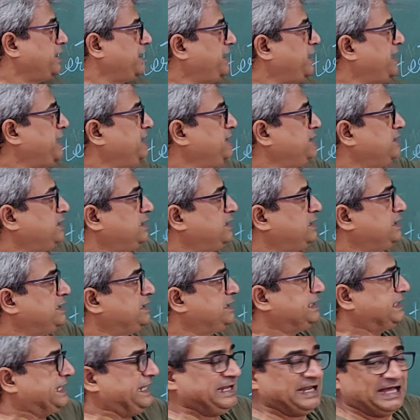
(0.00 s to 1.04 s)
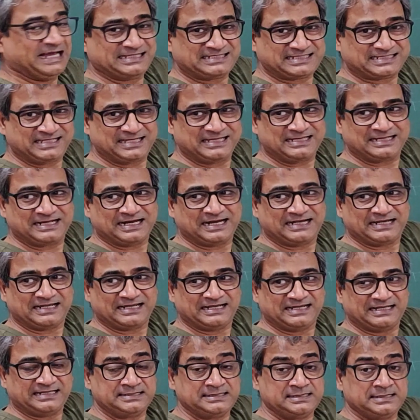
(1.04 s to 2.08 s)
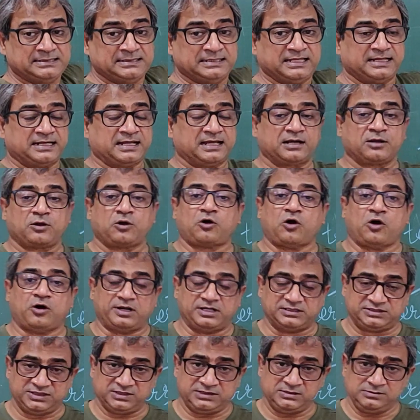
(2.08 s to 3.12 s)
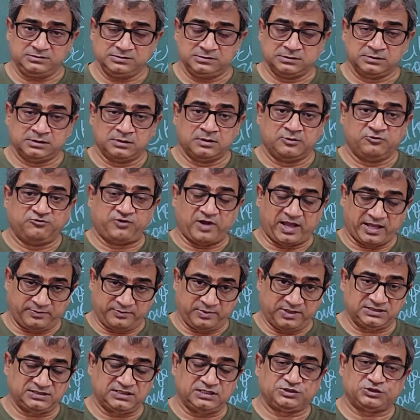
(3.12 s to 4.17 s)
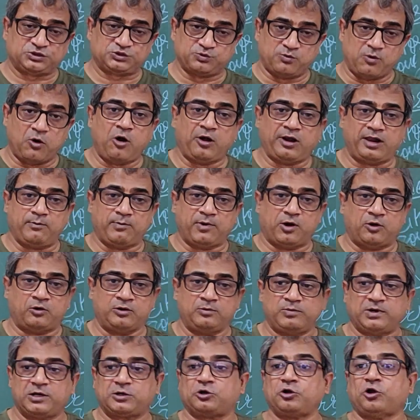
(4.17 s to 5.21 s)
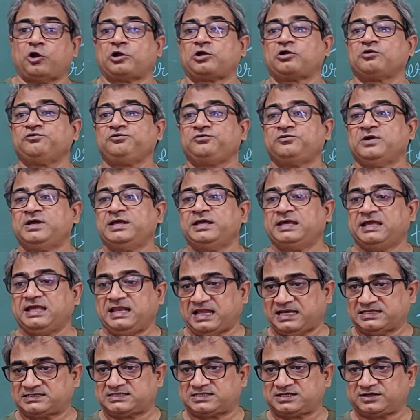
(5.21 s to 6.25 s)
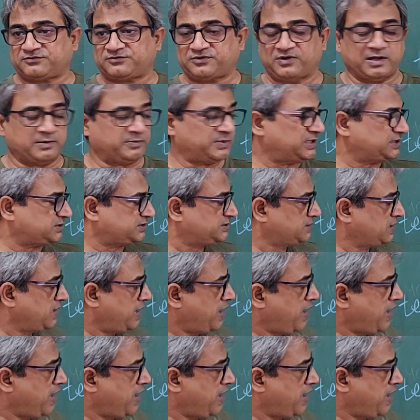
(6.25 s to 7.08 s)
In the elastic cartilage there are collagen fibers in small amount but lot of elastic fibers.